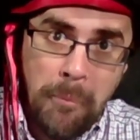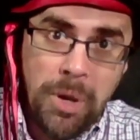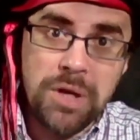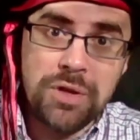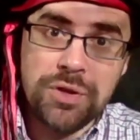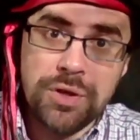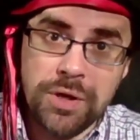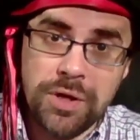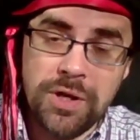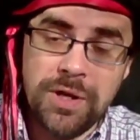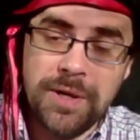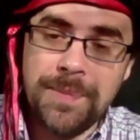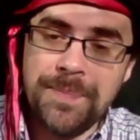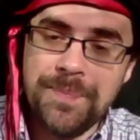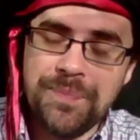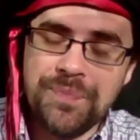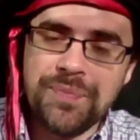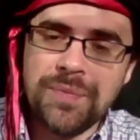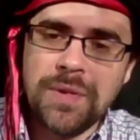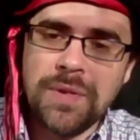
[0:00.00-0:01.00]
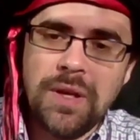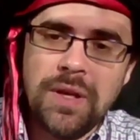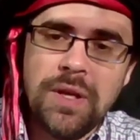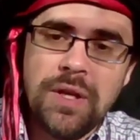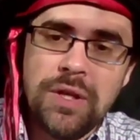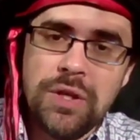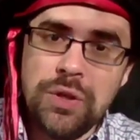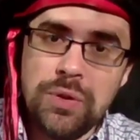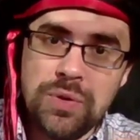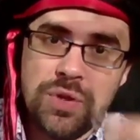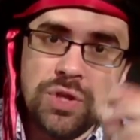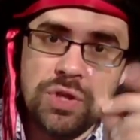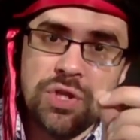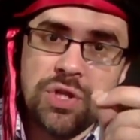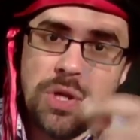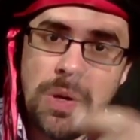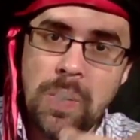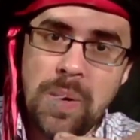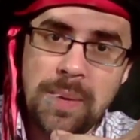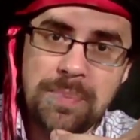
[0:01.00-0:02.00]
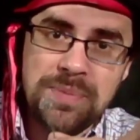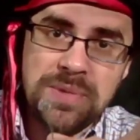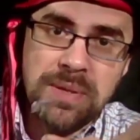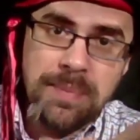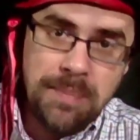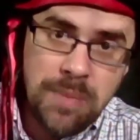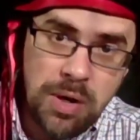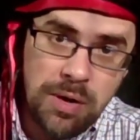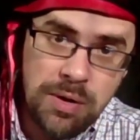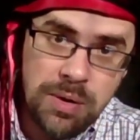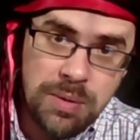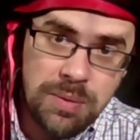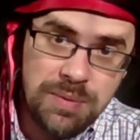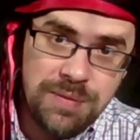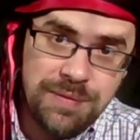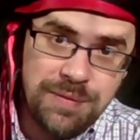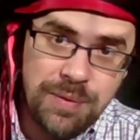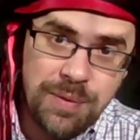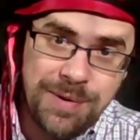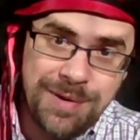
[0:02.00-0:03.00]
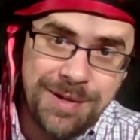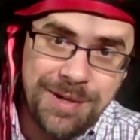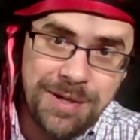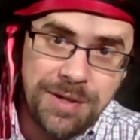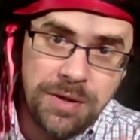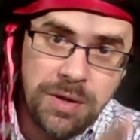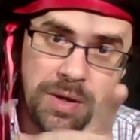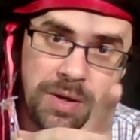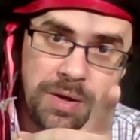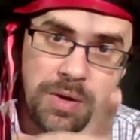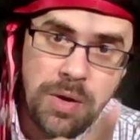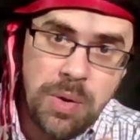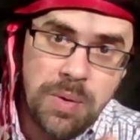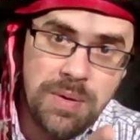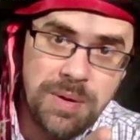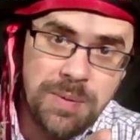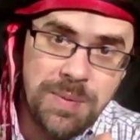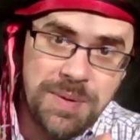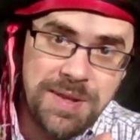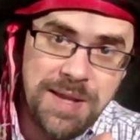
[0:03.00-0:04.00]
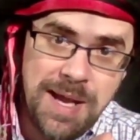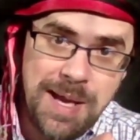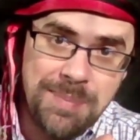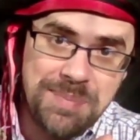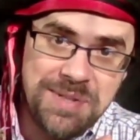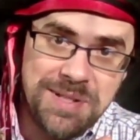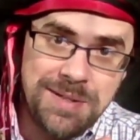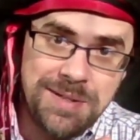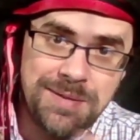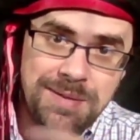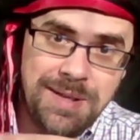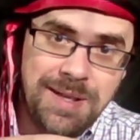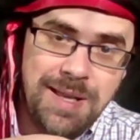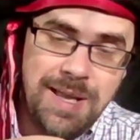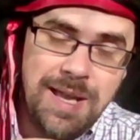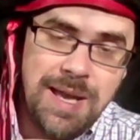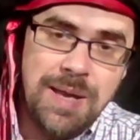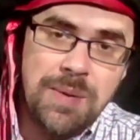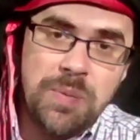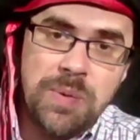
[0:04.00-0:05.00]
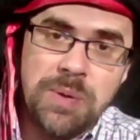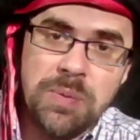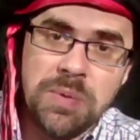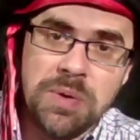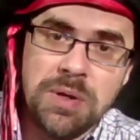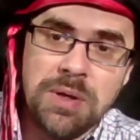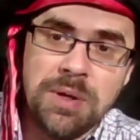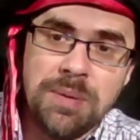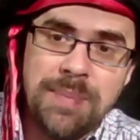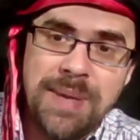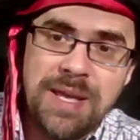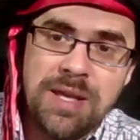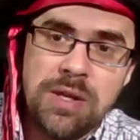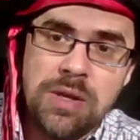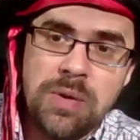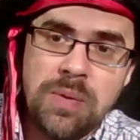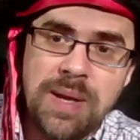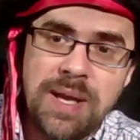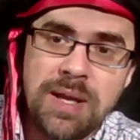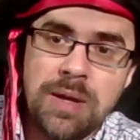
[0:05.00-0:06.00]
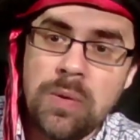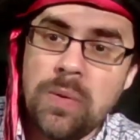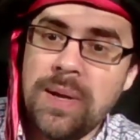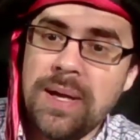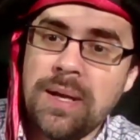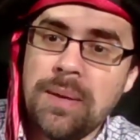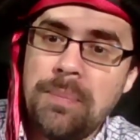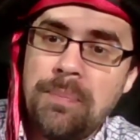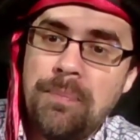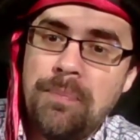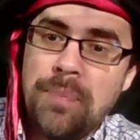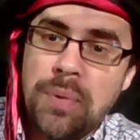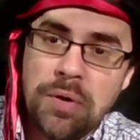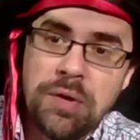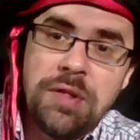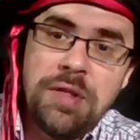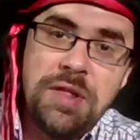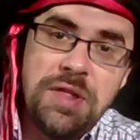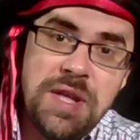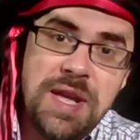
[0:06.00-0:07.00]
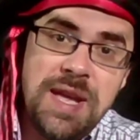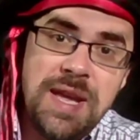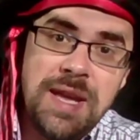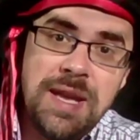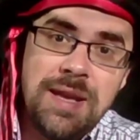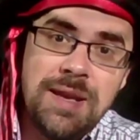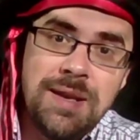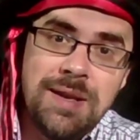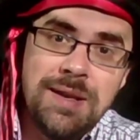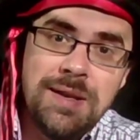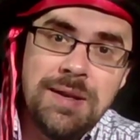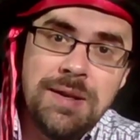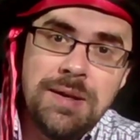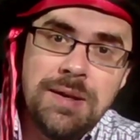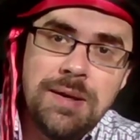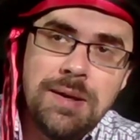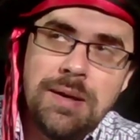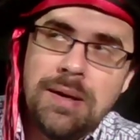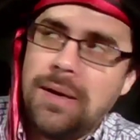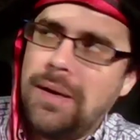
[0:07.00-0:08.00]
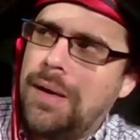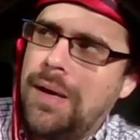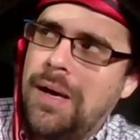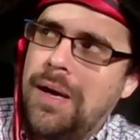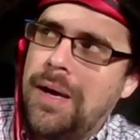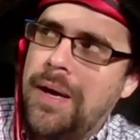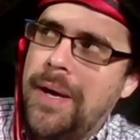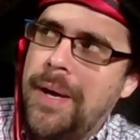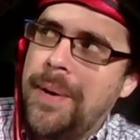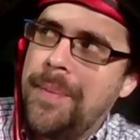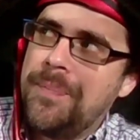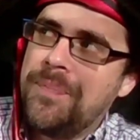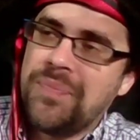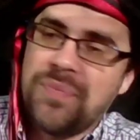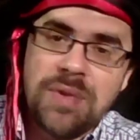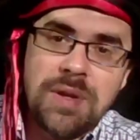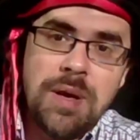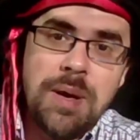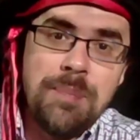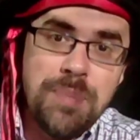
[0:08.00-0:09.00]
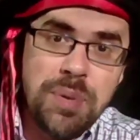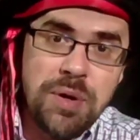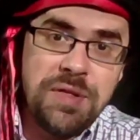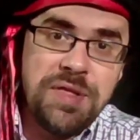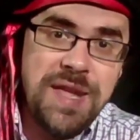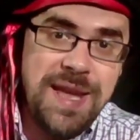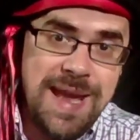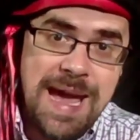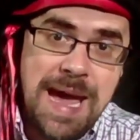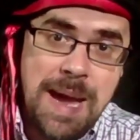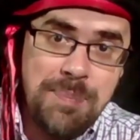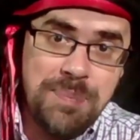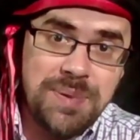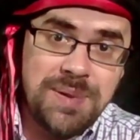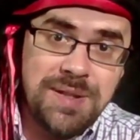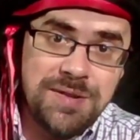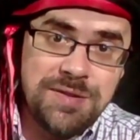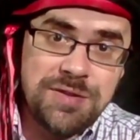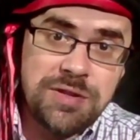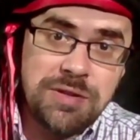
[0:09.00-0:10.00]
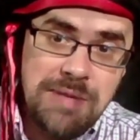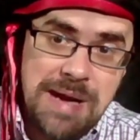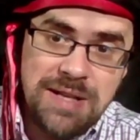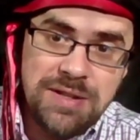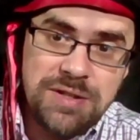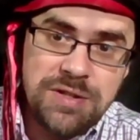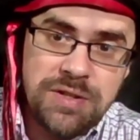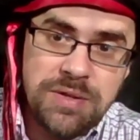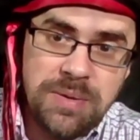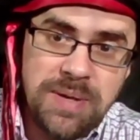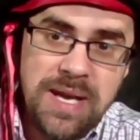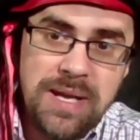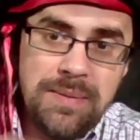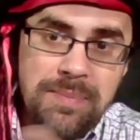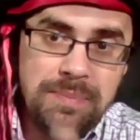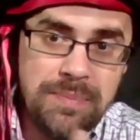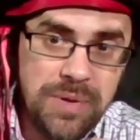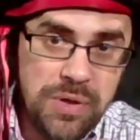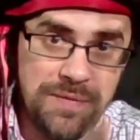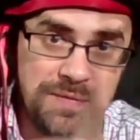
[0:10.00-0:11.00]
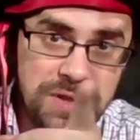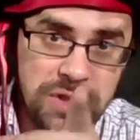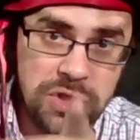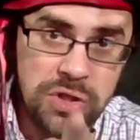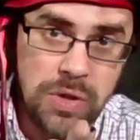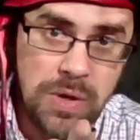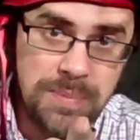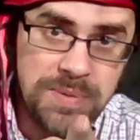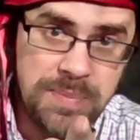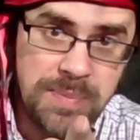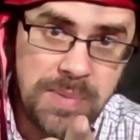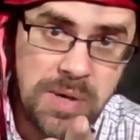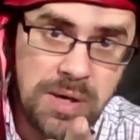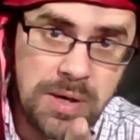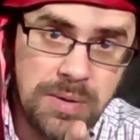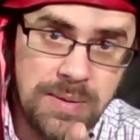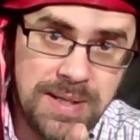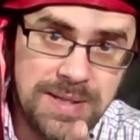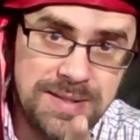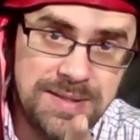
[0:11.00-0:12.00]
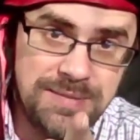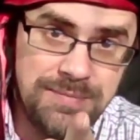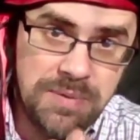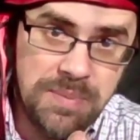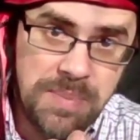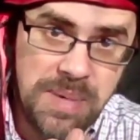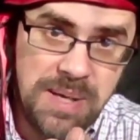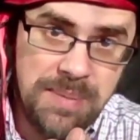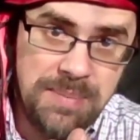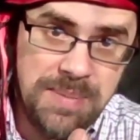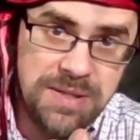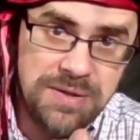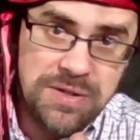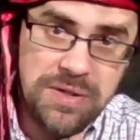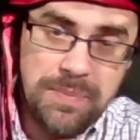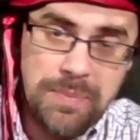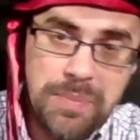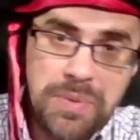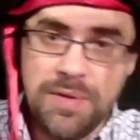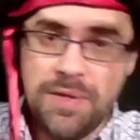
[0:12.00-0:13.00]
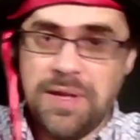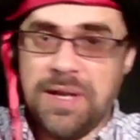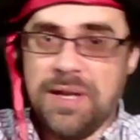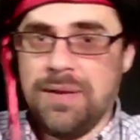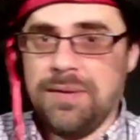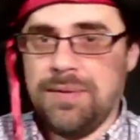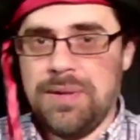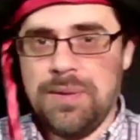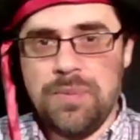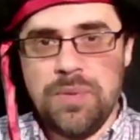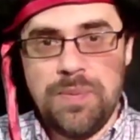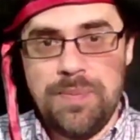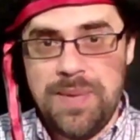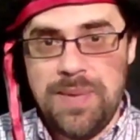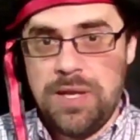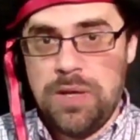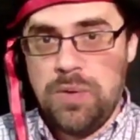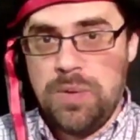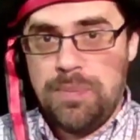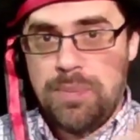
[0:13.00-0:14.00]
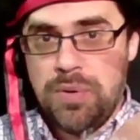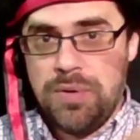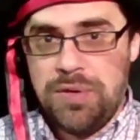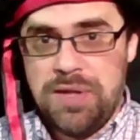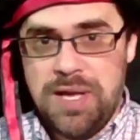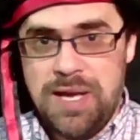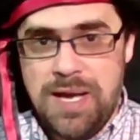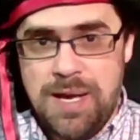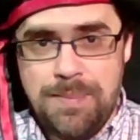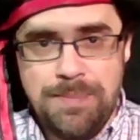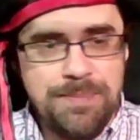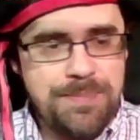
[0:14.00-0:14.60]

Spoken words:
Turner, you should show up tomorrow for Coding with Captain, and we will make you a quick birthday app in Scratch, okay? But you have to show up tomorrow and remind me it's your birthday, and we'll make you a birthday app.